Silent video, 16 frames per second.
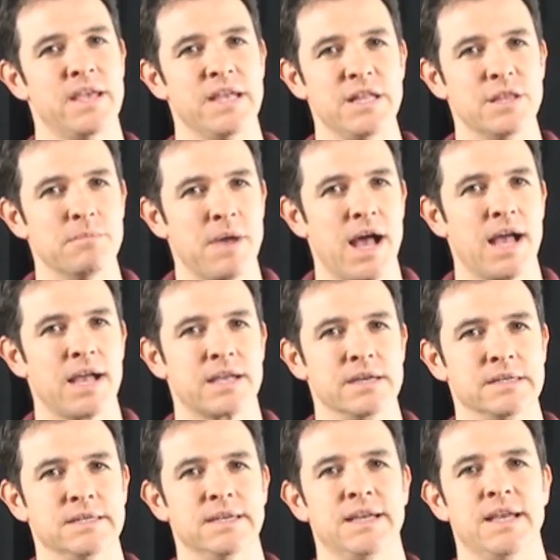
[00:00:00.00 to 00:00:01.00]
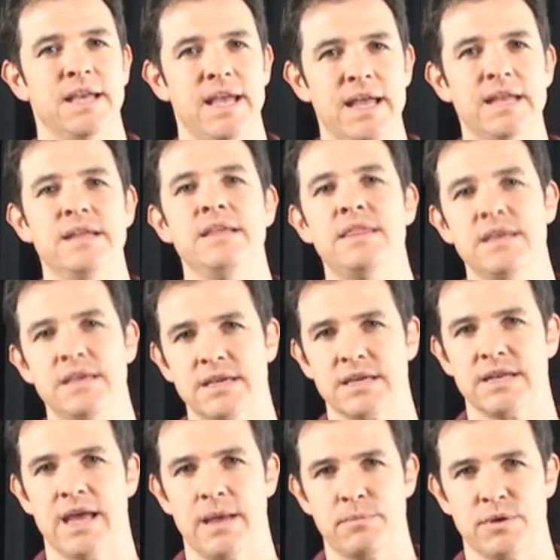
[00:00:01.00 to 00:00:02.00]
in the market, anything
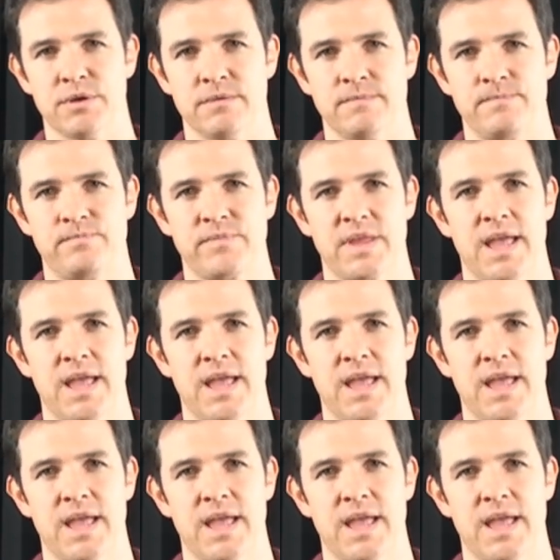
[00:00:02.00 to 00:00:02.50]
can happen.